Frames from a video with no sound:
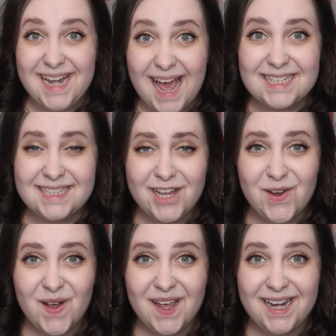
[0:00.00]
next thing
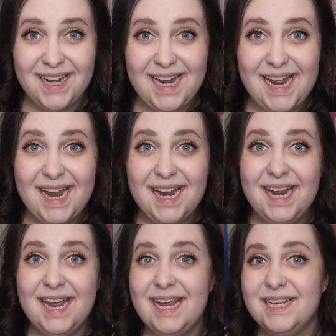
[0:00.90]
you're gonna
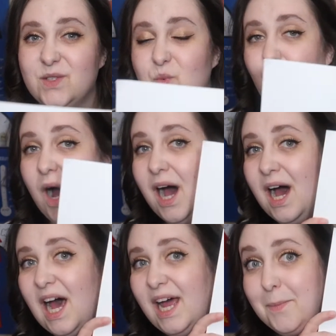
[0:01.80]
need is
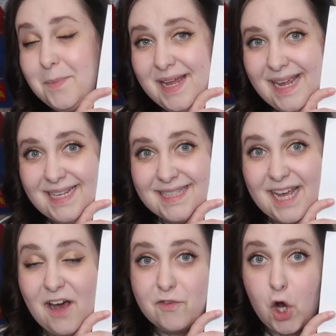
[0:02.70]
one piece
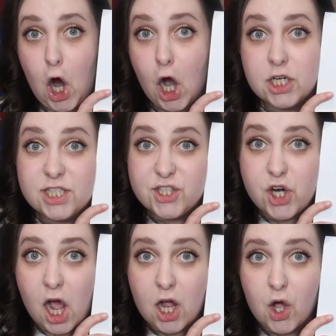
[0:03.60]
of
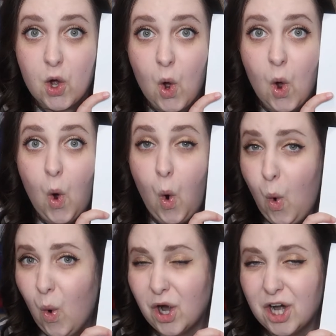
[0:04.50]
cardstock
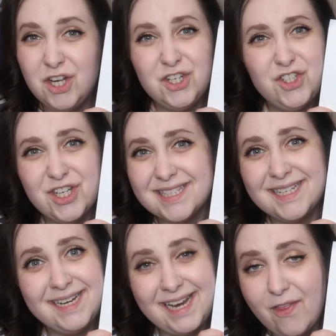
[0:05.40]
or just
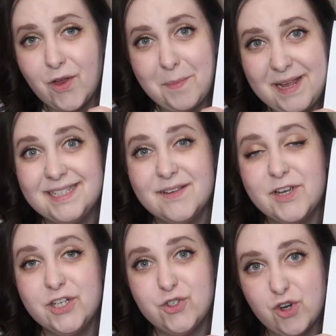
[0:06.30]
another piece of
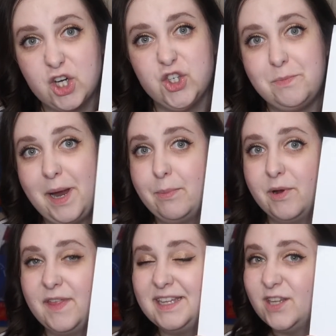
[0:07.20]
construction
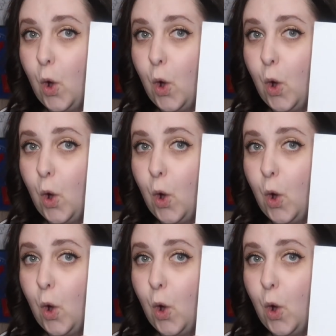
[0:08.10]
paper that's